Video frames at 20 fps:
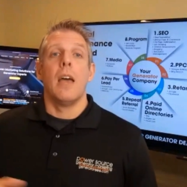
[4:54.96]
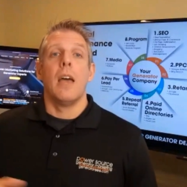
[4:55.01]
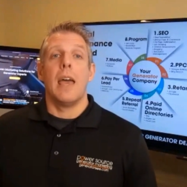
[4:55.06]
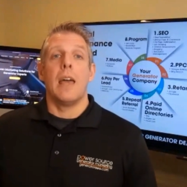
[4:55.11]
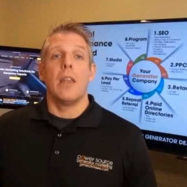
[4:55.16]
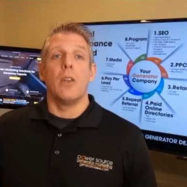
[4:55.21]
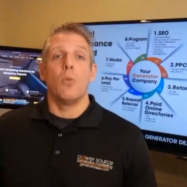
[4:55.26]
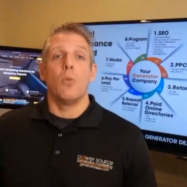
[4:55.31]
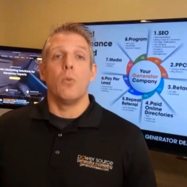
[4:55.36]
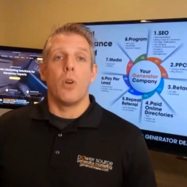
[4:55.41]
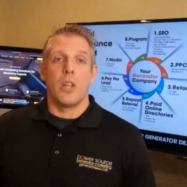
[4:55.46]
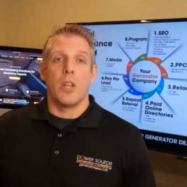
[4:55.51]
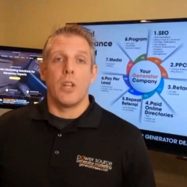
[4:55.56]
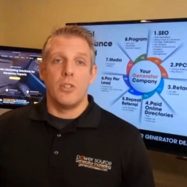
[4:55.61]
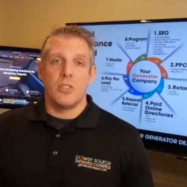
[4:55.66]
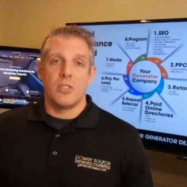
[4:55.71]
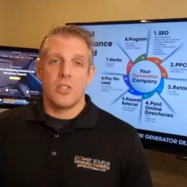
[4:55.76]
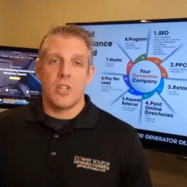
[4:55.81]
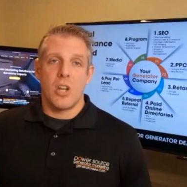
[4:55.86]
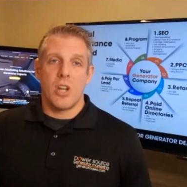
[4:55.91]
and we're
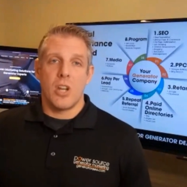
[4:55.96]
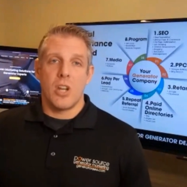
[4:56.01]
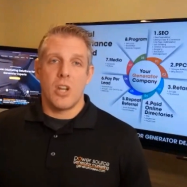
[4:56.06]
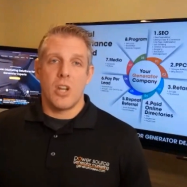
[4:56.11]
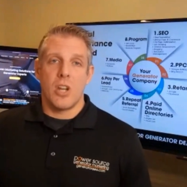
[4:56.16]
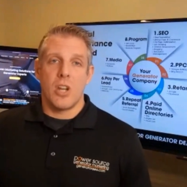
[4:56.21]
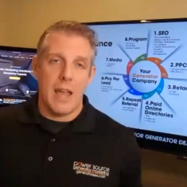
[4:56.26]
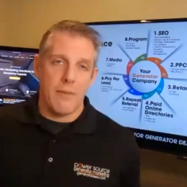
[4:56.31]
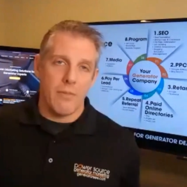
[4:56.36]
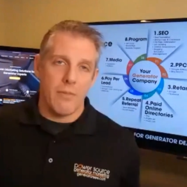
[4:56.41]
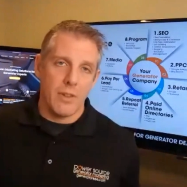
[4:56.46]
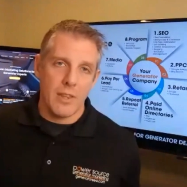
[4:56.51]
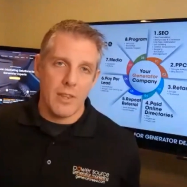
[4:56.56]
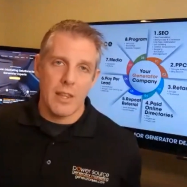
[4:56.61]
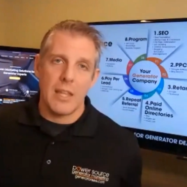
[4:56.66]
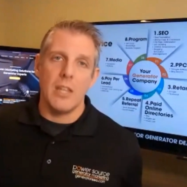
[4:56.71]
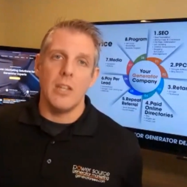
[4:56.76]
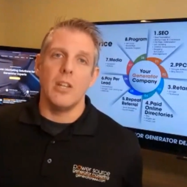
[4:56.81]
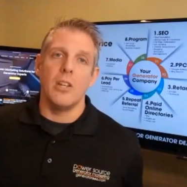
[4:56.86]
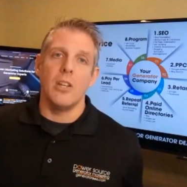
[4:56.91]
going to cover everything
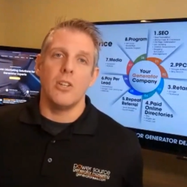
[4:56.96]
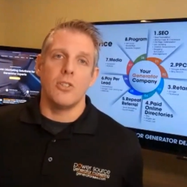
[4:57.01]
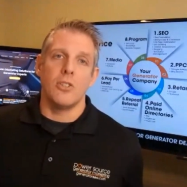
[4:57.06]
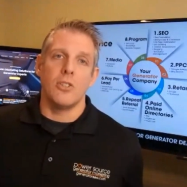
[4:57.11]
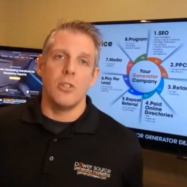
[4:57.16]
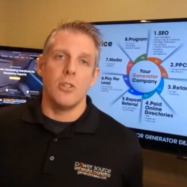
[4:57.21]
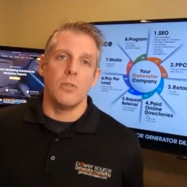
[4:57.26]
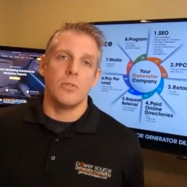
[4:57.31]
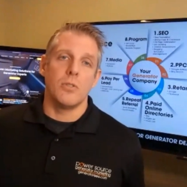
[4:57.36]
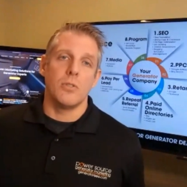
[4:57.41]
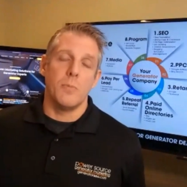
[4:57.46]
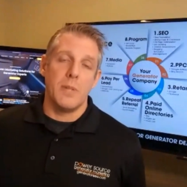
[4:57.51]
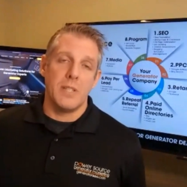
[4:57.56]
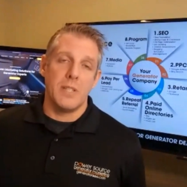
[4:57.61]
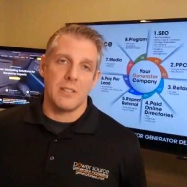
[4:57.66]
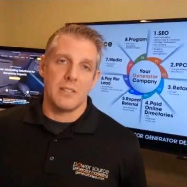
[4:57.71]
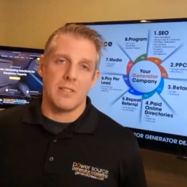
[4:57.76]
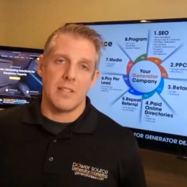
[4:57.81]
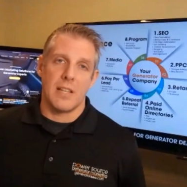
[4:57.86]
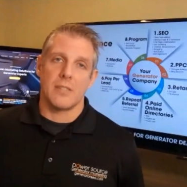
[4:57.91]
that you need to do to
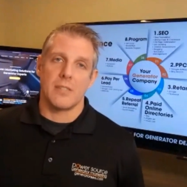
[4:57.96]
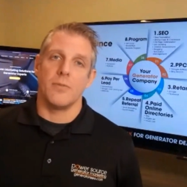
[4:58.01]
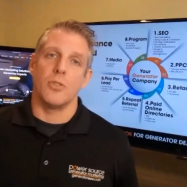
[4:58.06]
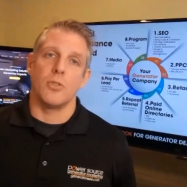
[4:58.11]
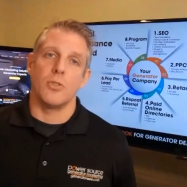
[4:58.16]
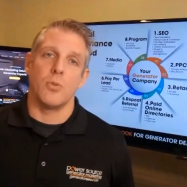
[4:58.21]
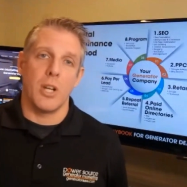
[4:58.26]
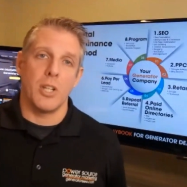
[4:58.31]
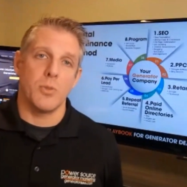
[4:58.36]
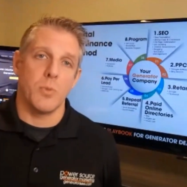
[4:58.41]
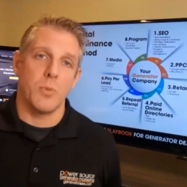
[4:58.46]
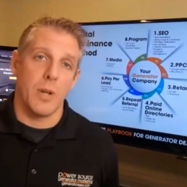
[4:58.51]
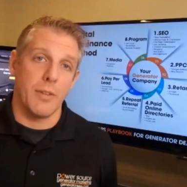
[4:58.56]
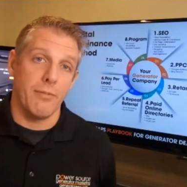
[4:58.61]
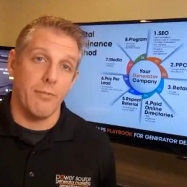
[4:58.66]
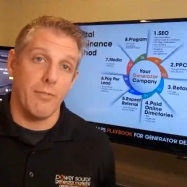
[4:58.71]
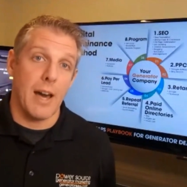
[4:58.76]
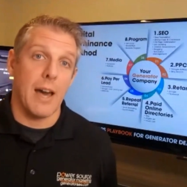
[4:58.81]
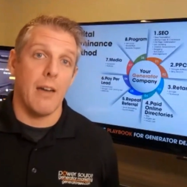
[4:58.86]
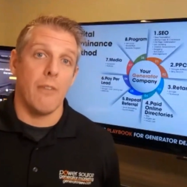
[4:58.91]
be successful in
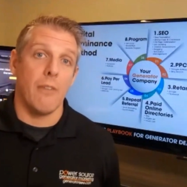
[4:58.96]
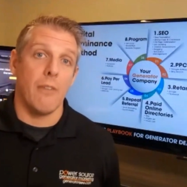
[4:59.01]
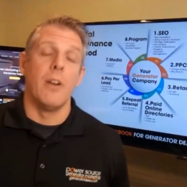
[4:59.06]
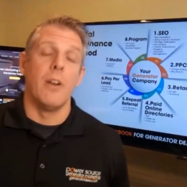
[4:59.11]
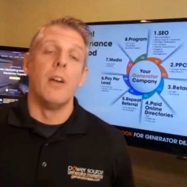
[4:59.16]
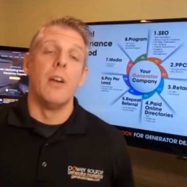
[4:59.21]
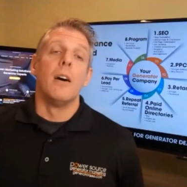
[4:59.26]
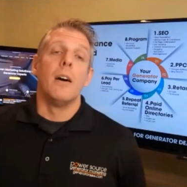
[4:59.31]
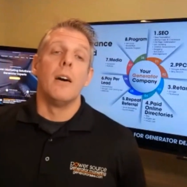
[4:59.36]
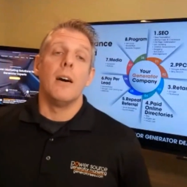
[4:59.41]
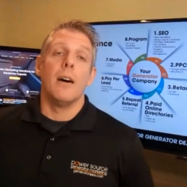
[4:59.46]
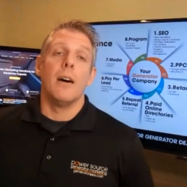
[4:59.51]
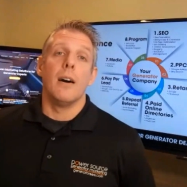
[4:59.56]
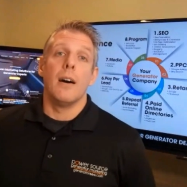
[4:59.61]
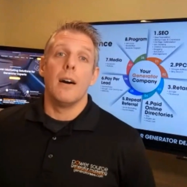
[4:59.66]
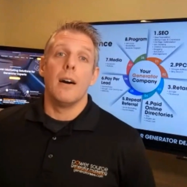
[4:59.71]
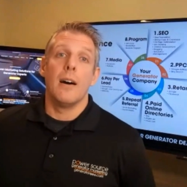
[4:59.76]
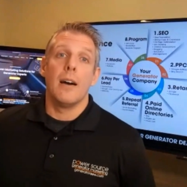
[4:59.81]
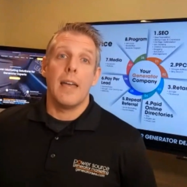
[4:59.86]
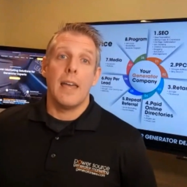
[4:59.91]
2025,
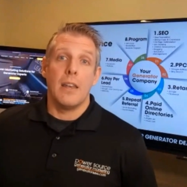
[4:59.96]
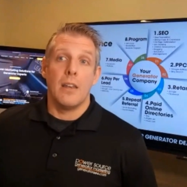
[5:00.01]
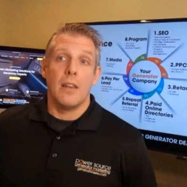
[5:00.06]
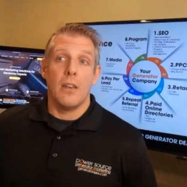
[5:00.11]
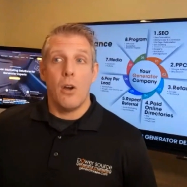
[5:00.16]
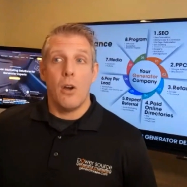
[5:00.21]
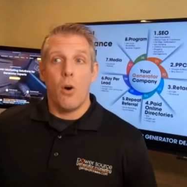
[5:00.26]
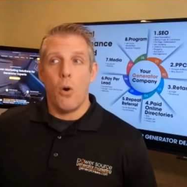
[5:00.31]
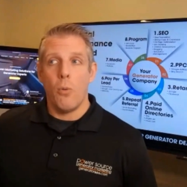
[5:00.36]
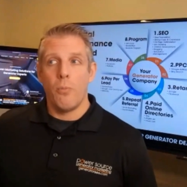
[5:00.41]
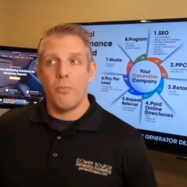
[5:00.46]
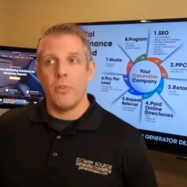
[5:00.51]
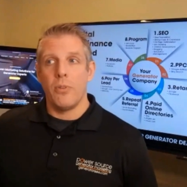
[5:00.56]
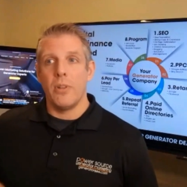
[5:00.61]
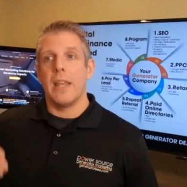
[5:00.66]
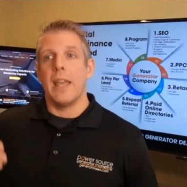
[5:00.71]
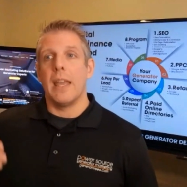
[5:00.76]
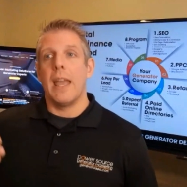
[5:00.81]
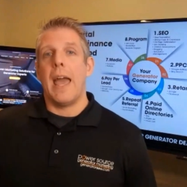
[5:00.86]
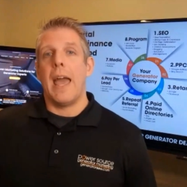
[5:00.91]
and
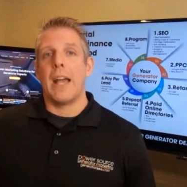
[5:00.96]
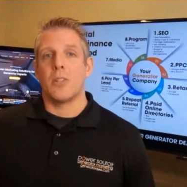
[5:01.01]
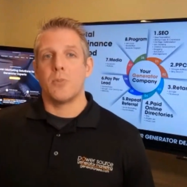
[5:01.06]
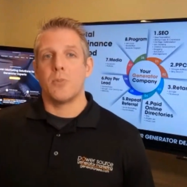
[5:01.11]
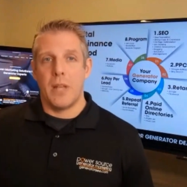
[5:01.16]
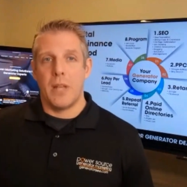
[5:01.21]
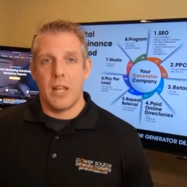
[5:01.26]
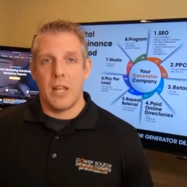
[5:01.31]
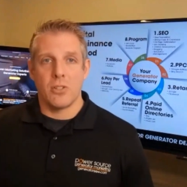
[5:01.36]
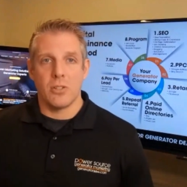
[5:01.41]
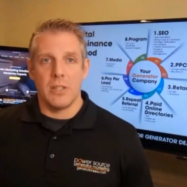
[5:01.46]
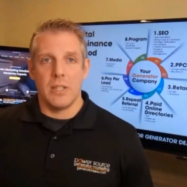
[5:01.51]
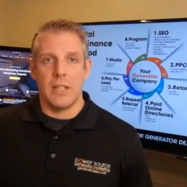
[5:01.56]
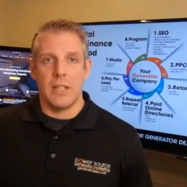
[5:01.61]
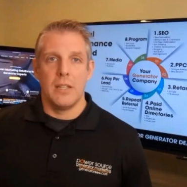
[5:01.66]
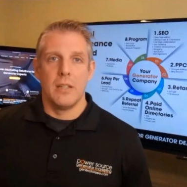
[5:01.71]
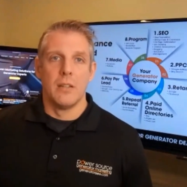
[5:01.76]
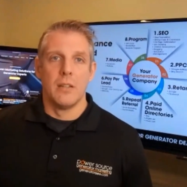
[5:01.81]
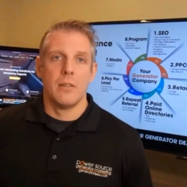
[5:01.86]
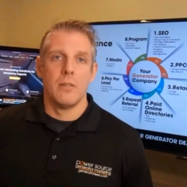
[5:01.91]
hopefully
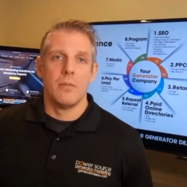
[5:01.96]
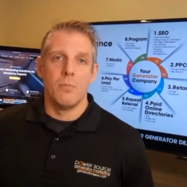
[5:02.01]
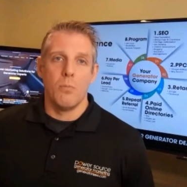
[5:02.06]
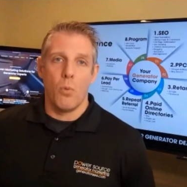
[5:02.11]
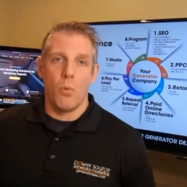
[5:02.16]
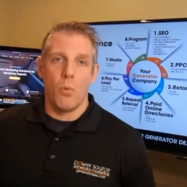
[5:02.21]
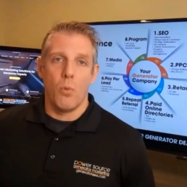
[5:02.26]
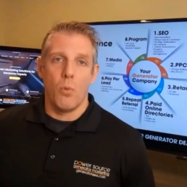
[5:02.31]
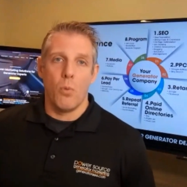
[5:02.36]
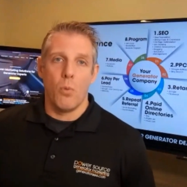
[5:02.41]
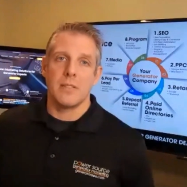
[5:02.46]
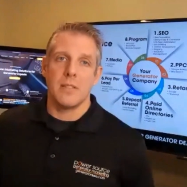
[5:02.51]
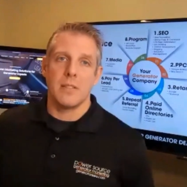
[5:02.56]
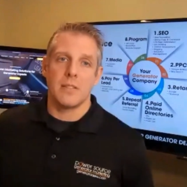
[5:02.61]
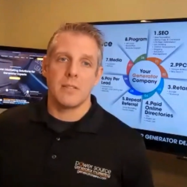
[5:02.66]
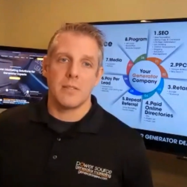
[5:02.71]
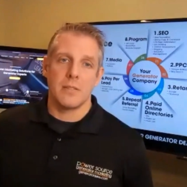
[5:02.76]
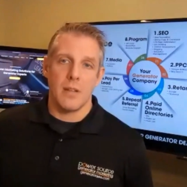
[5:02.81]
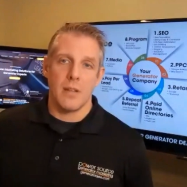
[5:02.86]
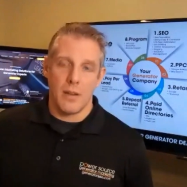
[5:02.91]
exponentially more
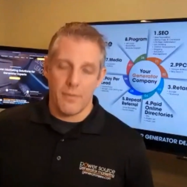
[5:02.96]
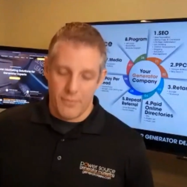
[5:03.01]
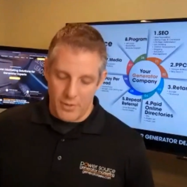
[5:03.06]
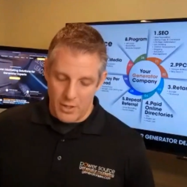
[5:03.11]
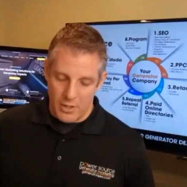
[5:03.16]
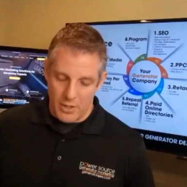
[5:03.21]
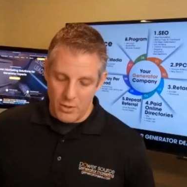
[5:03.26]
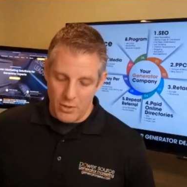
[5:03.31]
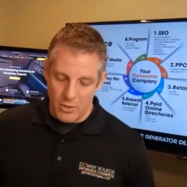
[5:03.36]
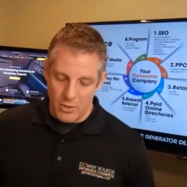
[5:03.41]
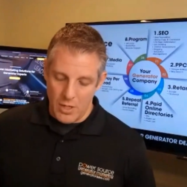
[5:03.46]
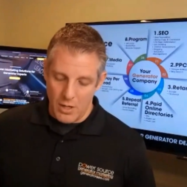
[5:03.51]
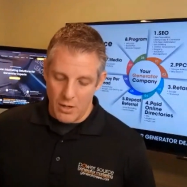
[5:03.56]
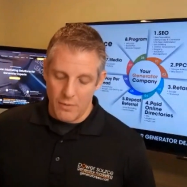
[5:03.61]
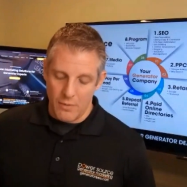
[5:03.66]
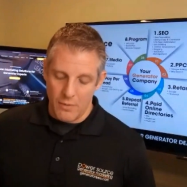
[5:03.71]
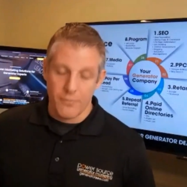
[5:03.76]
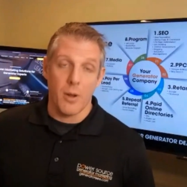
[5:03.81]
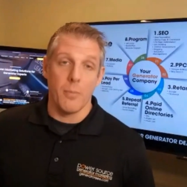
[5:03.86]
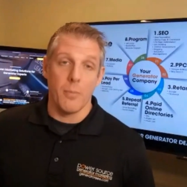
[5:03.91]
business for the new
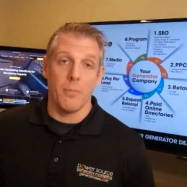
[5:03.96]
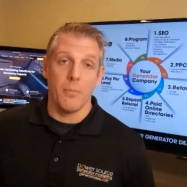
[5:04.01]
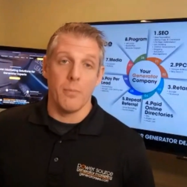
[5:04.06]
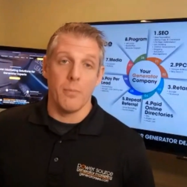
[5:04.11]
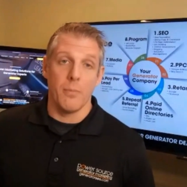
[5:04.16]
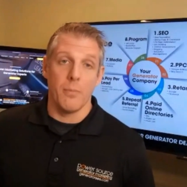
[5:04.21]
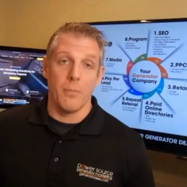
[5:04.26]
year from